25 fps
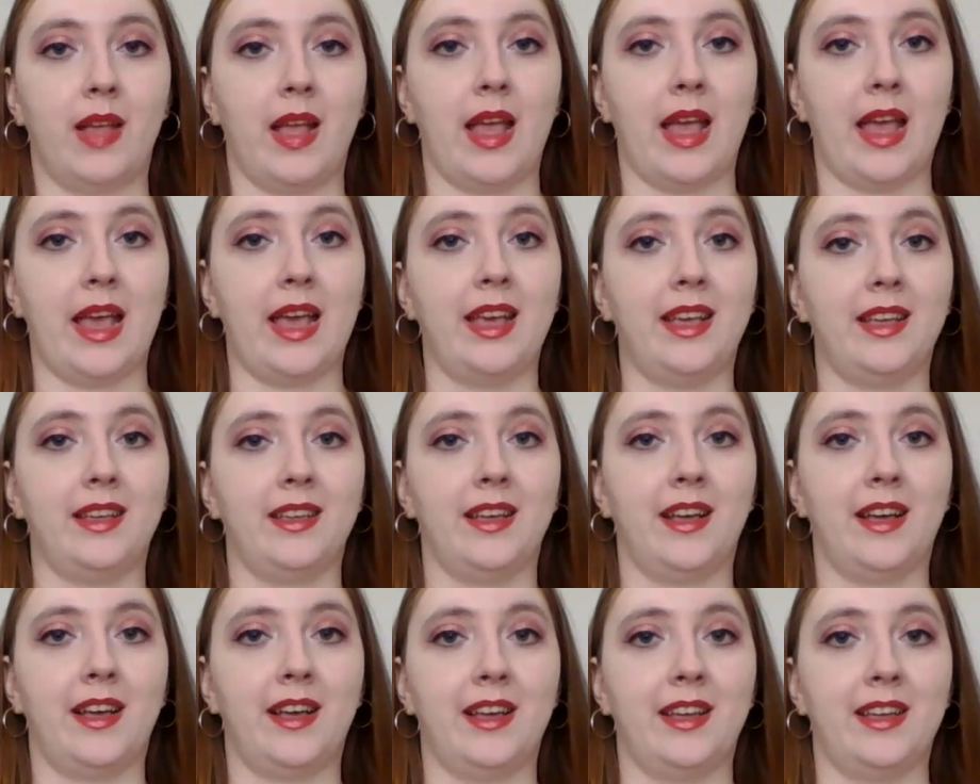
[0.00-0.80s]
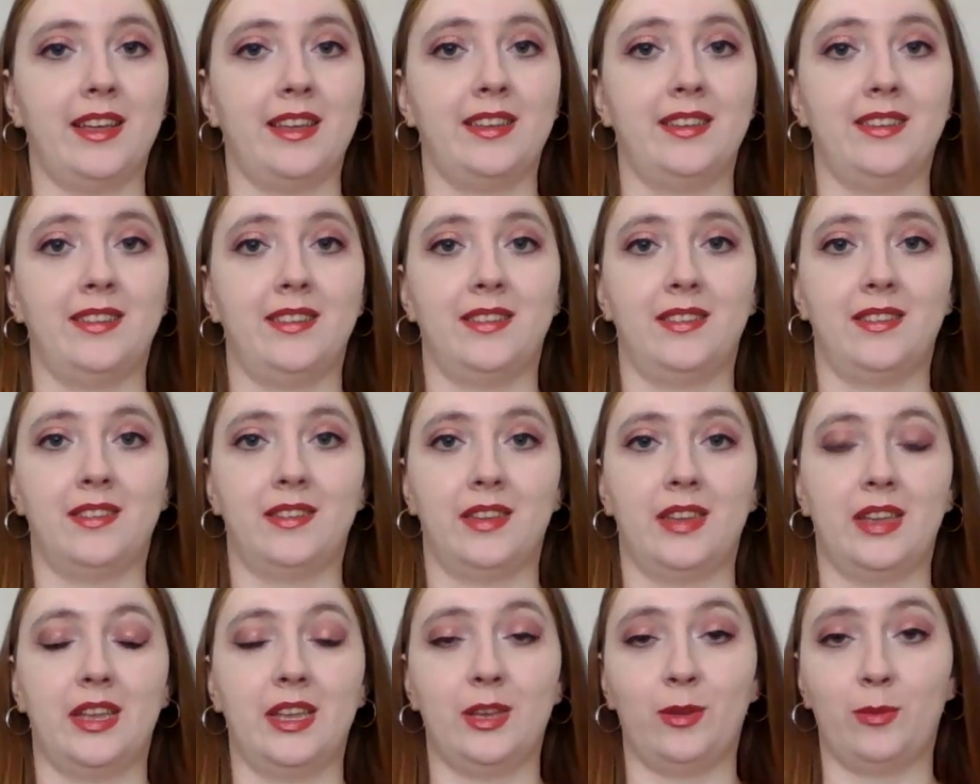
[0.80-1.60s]
Hey guys,
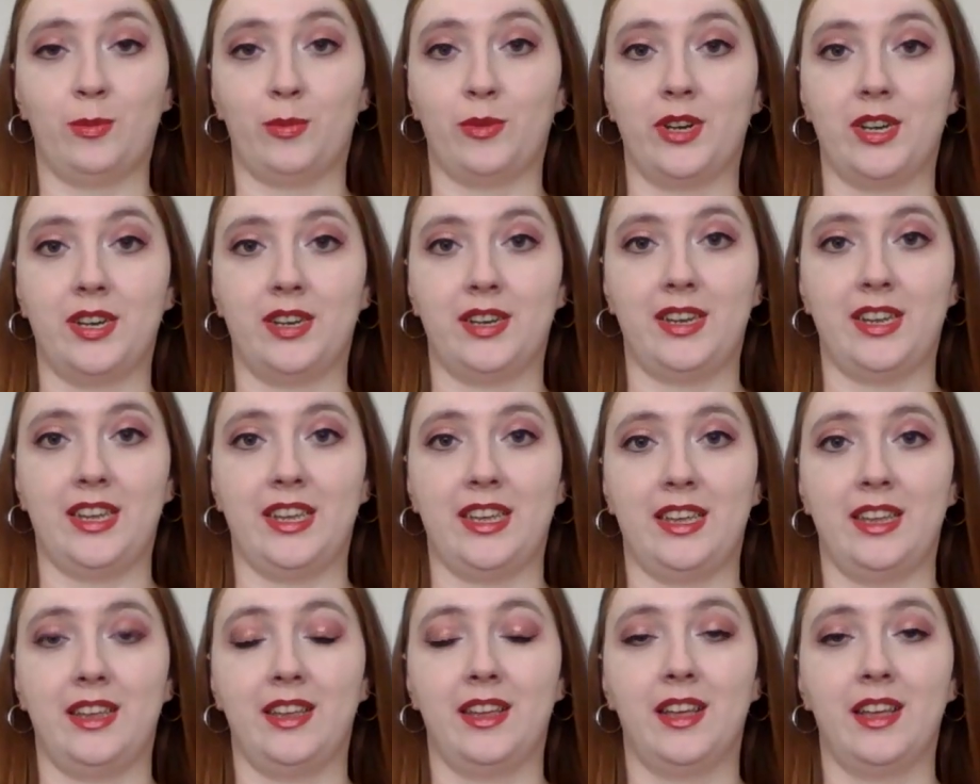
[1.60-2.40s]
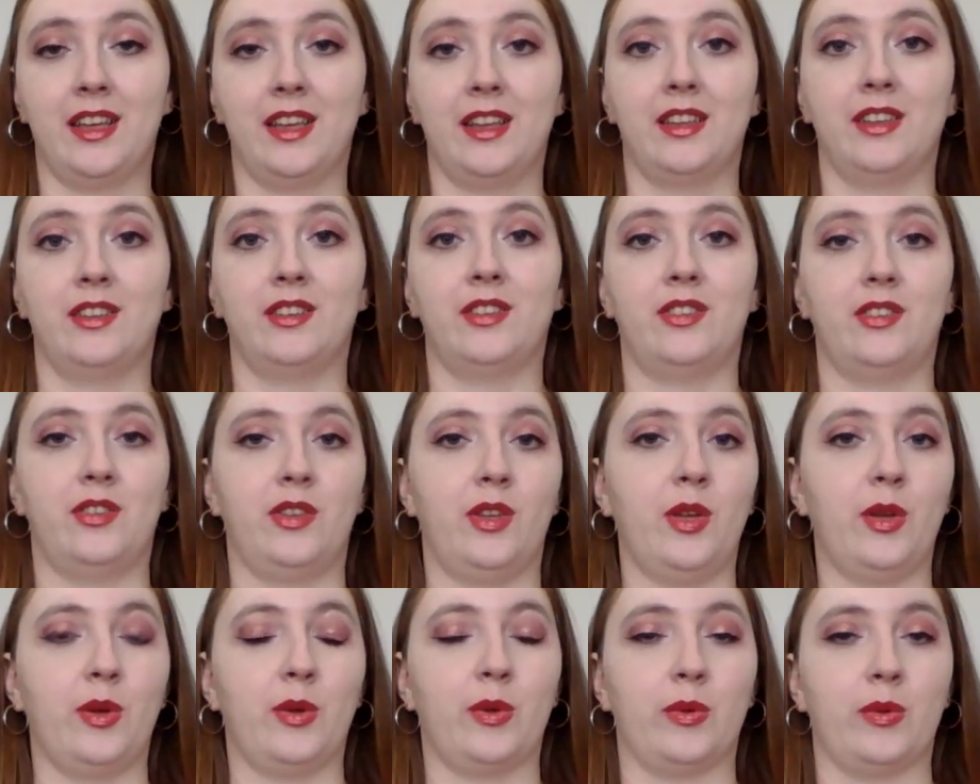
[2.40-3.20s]
it's Brittany.
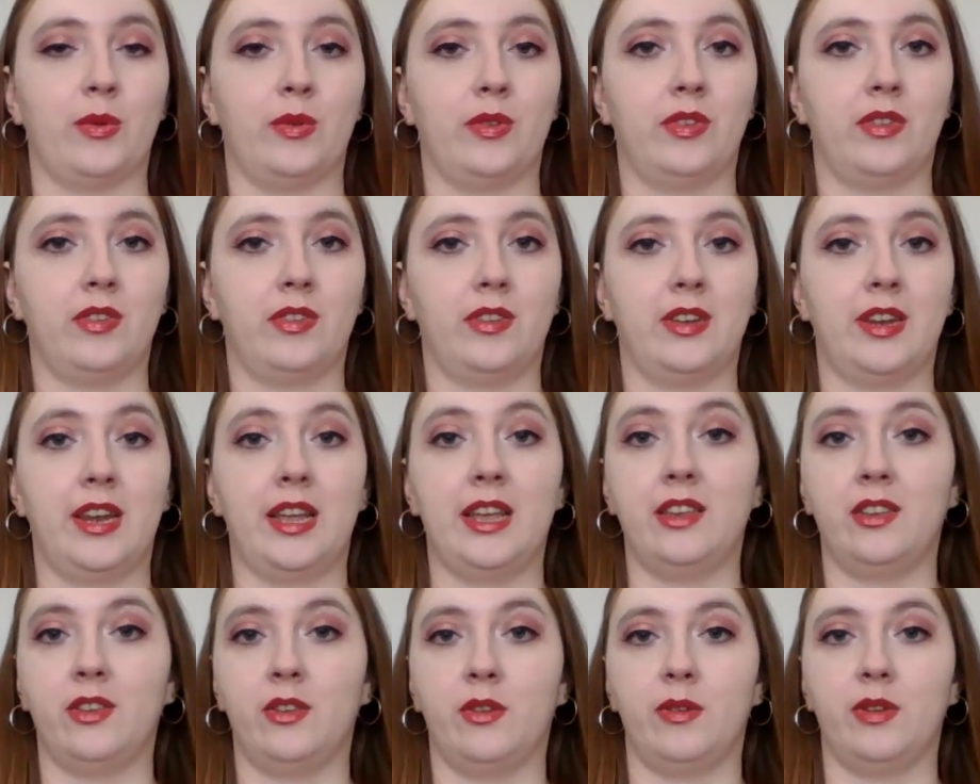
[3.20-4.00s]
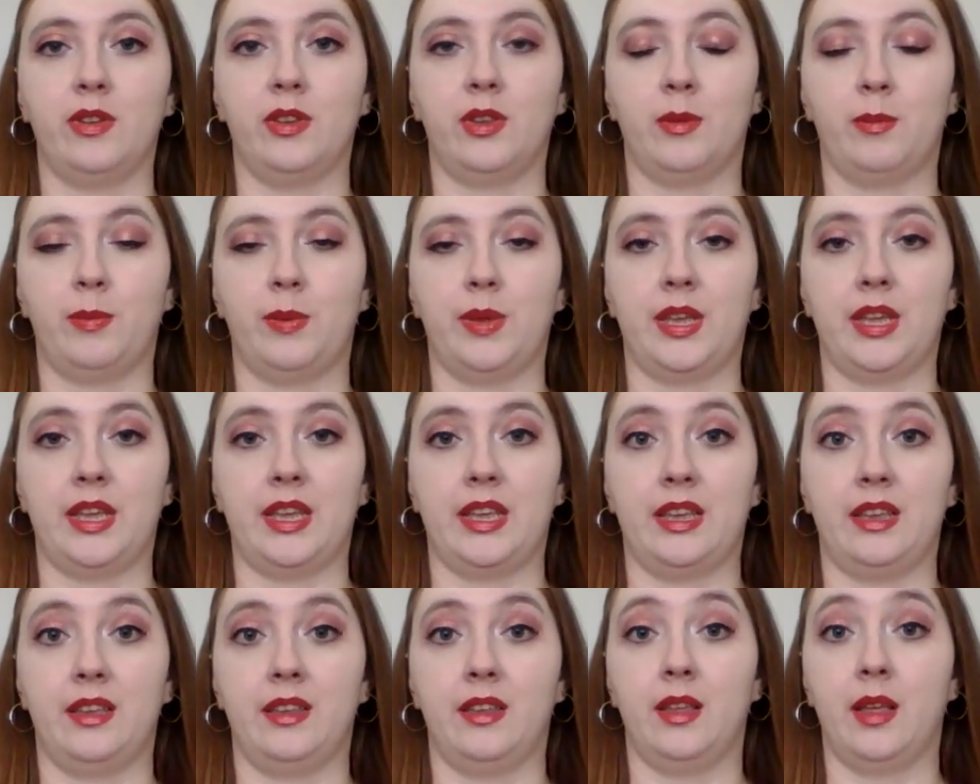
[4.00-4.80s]
So, today's going to
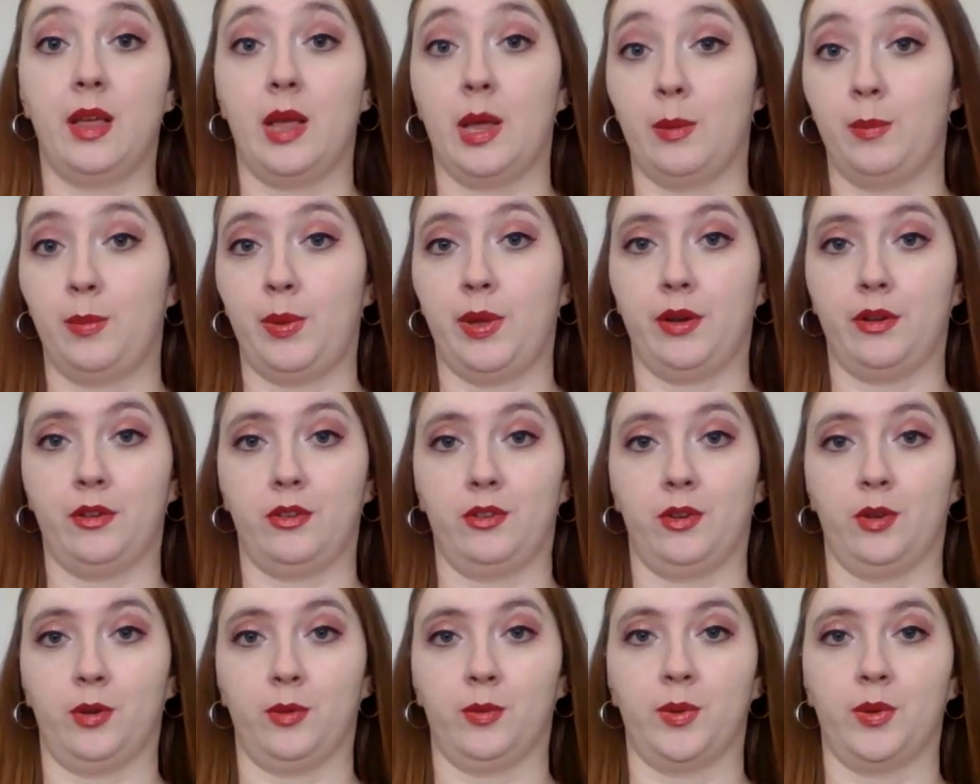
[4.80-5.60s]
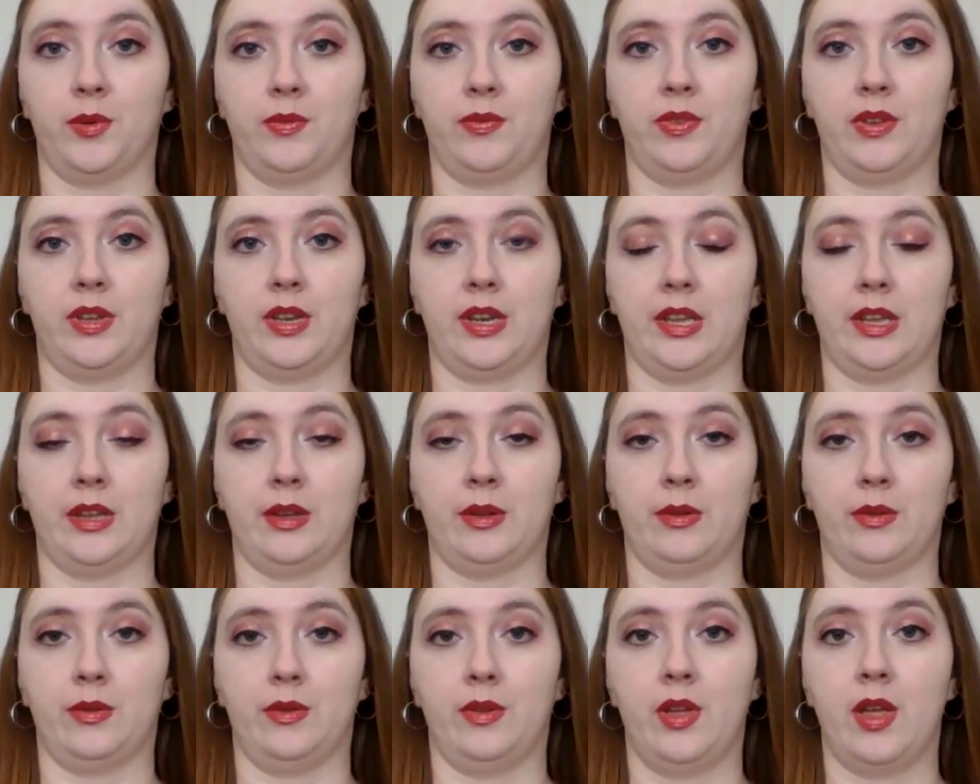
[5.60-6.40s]
be a paranormal
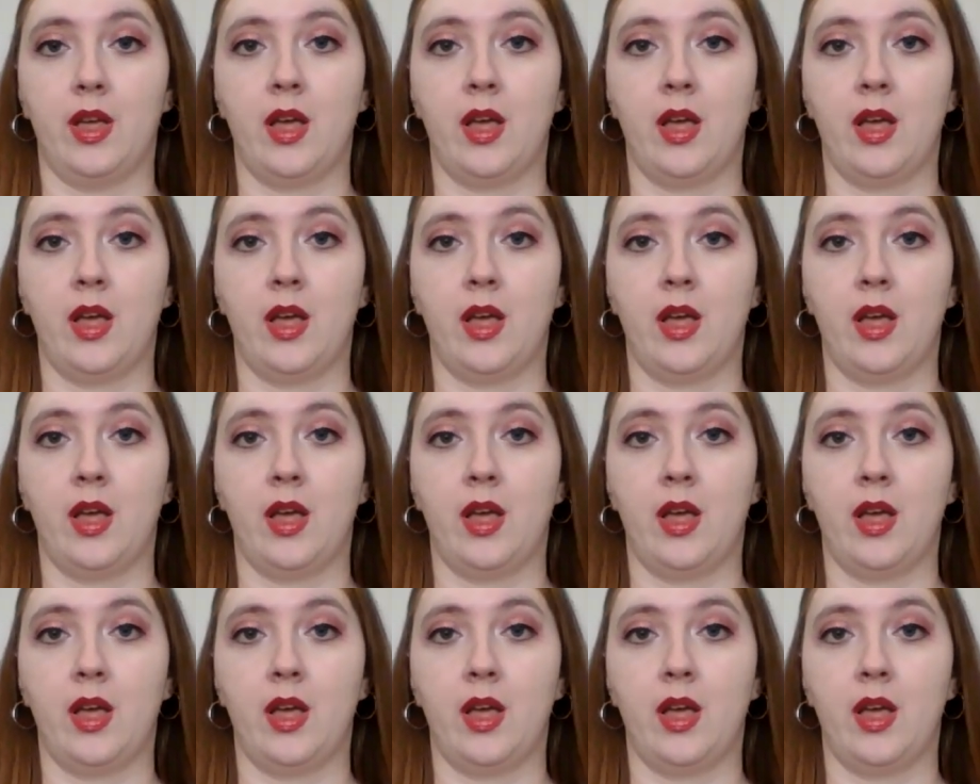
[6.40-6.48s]
video.